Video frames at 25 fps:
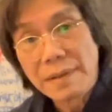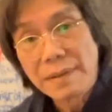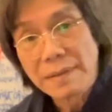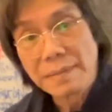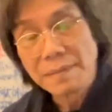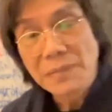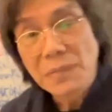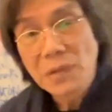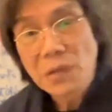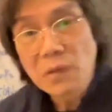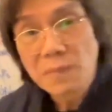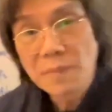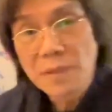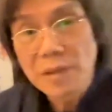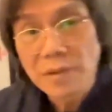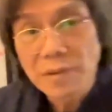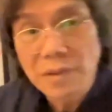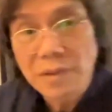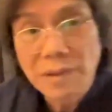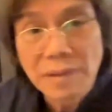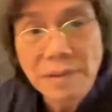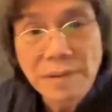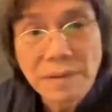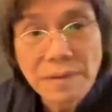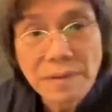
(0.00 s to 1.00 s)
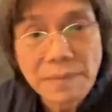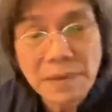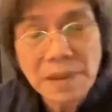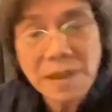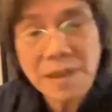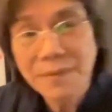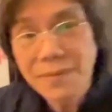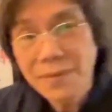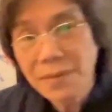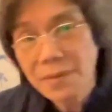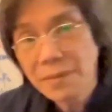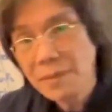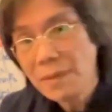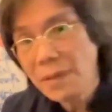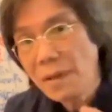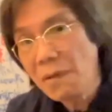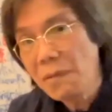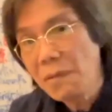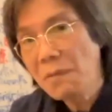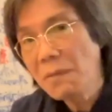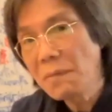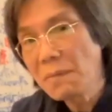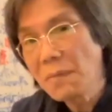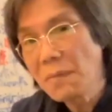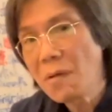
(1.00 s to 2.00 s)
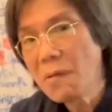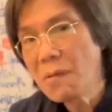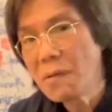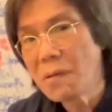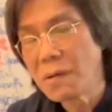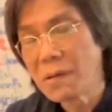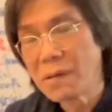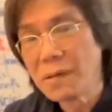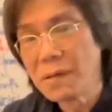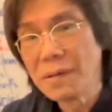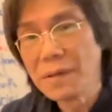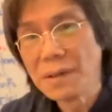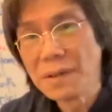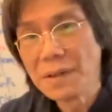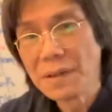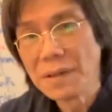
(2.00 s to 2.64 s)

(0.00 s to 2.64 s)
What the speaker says: Movements. But if you know more,